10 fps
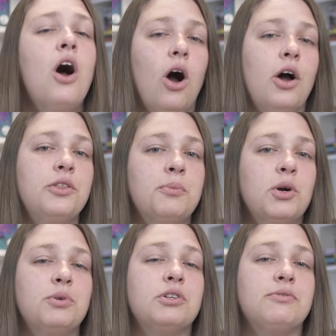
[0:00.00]
on the
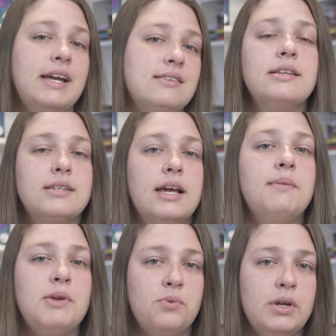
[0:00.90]
mobile device is going to
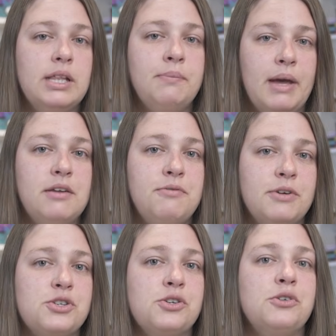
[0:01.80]
be really
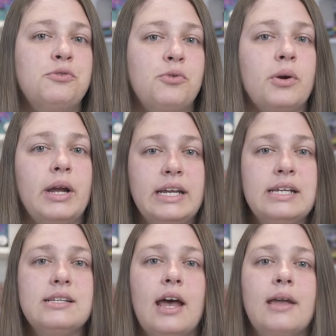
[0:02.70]
beneficial for
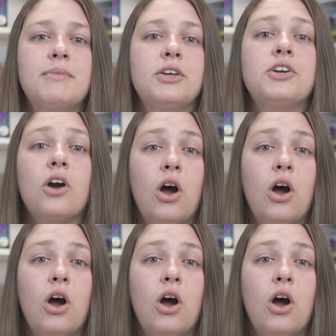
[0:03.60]
any time that you're